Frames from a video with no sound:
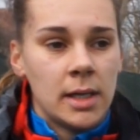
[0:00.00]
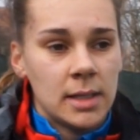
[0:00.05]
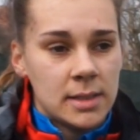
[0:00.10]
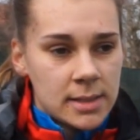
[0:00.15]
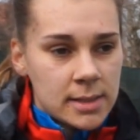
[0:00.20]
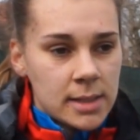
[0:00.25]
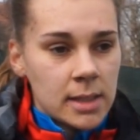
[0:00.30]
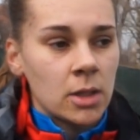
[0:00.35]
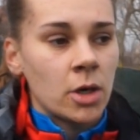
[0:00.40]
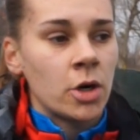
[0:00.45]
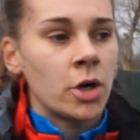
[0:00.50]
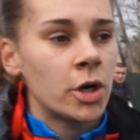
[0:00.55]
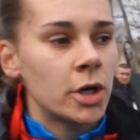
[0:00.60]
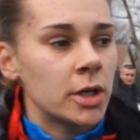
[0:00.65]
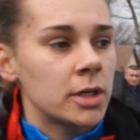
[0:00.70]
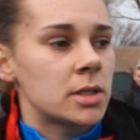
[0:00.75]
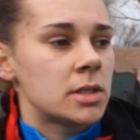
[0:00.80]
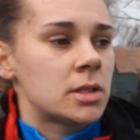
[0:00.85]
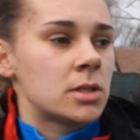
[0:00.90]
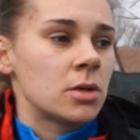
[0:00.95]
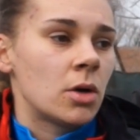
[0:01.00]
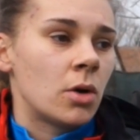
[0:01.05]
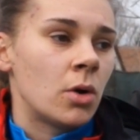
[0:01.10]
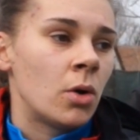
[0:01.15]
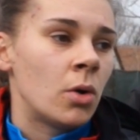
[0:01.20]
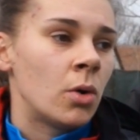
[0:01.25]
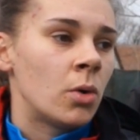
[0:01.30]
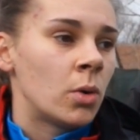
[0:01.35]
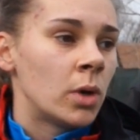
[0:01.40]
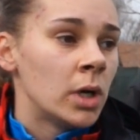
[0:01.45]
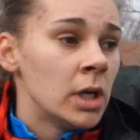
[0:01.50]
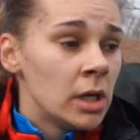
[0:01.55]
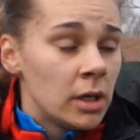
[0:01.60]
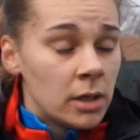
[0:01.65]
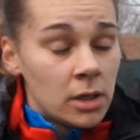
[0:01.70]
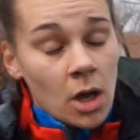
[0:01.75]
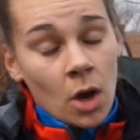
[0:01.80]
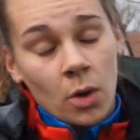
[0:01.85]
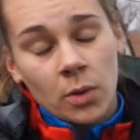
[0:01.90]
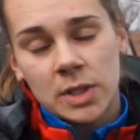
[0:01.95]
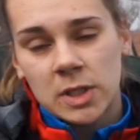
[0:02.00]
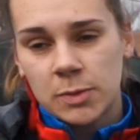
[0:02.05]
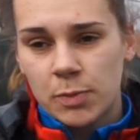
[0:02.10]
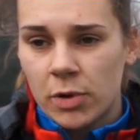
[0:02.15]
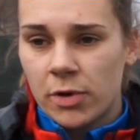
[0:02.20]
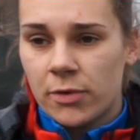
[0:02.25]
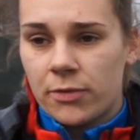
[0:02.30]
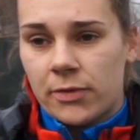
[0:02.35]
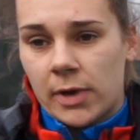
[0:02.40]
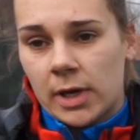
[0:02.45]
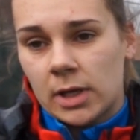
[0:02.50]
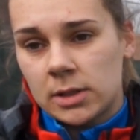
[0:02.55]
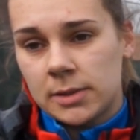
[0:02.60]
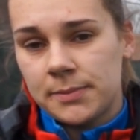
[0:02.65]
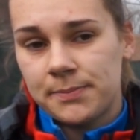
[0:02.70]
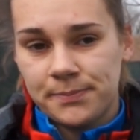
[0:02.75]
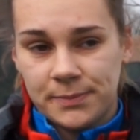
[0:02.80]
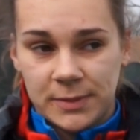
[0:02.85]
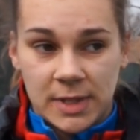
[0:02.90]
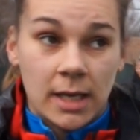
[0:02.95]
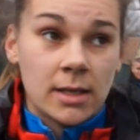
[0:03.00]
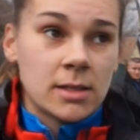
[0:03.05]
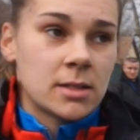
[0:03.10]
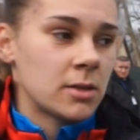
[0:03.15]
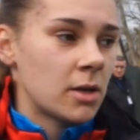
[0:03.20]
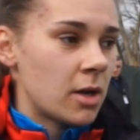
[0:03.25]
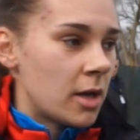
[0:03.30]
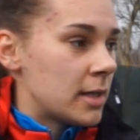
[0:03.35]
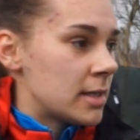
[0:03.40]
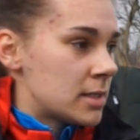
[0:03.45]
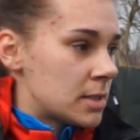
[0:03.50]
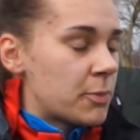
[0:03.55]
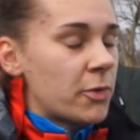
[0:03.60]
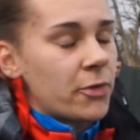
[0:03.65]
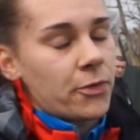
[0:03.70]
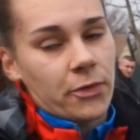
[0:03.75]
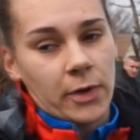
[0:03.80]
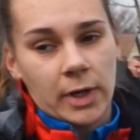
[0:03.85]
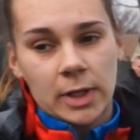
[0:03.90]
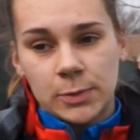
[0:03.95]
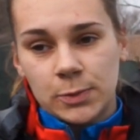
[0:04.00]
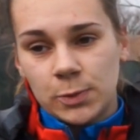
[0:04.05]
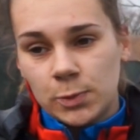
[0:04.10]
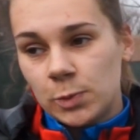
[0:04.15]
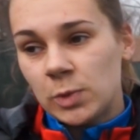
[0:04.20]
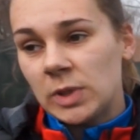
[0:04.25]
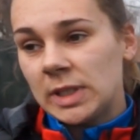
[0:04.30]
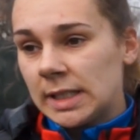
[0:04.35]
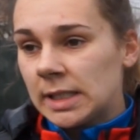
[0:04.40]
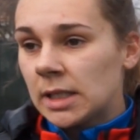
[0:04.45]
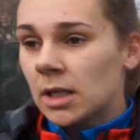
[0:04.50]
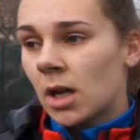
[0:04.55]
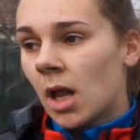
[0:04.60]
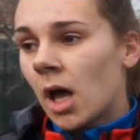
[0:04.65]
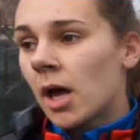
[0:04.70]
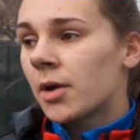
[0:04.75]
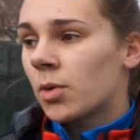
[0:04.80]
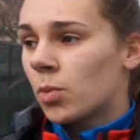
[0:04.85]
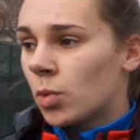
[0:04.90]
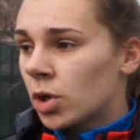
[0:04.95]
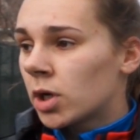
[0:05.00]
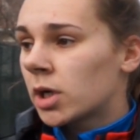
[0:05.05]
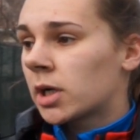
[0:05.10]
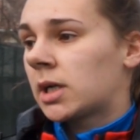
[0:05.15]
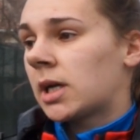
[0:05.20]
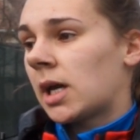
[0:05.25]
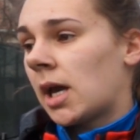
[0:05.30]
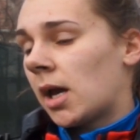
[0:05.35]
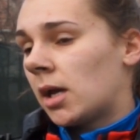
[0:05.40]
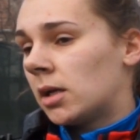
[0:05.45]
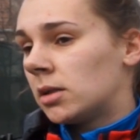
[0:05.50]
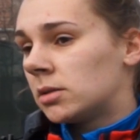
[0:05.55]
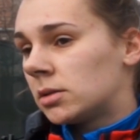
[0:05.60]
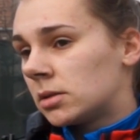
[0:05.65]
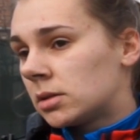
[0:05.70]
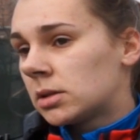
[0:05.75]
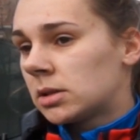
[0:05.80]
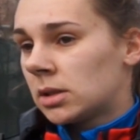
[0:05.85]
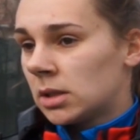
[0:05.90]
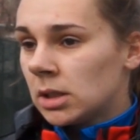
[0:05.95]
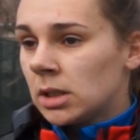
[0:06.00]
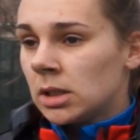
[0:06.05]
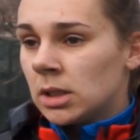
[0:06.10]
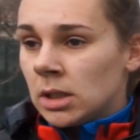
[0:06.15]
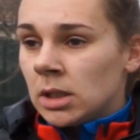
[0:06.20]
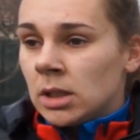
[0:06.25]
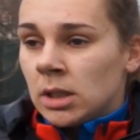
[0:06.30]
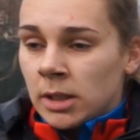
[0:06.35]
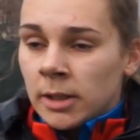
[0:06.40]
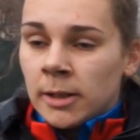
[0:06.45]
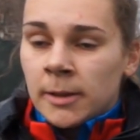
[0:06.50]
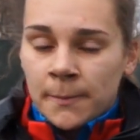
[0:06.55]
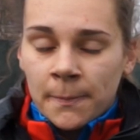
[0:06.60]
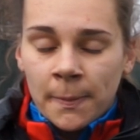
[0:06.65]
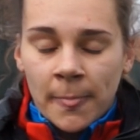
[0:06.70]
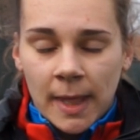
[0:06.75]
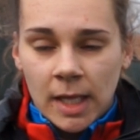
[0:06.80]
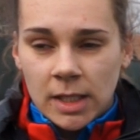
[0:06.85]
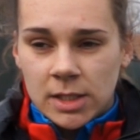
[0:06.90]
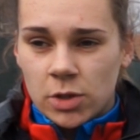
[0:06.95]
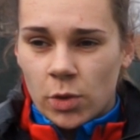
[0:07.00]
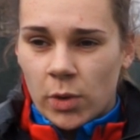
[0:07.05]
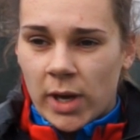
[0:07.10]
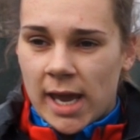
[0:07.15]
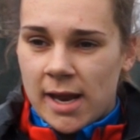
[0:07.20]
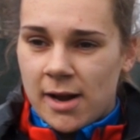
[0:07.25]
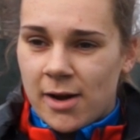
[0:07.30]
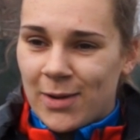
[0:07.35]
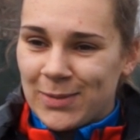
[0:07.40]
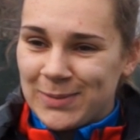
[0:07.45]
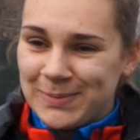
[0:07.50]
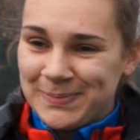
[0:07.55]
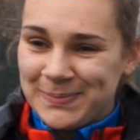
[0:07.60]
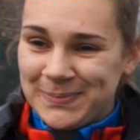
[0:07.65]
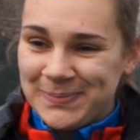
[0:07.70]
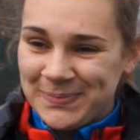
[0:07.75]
It still hurts, so now it's perfect. Thanks to God, it's perfect. We did a lot of work and it's okay now.